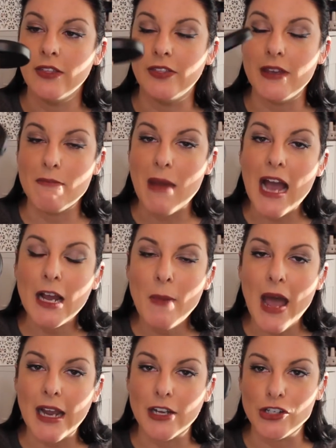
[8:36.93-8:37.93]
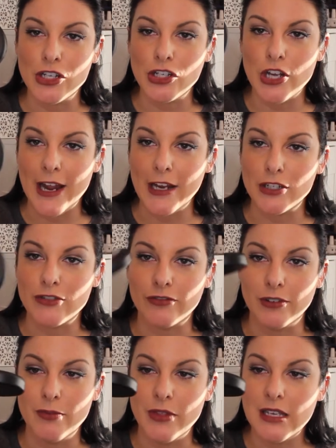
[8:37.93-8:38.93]
The MAC packaging changed
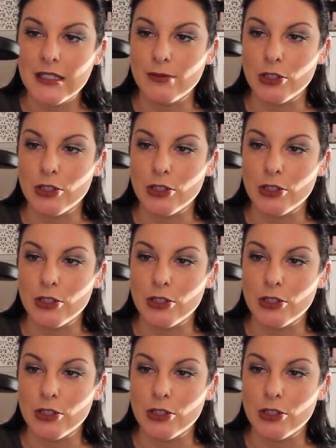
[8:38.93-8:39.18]
from this,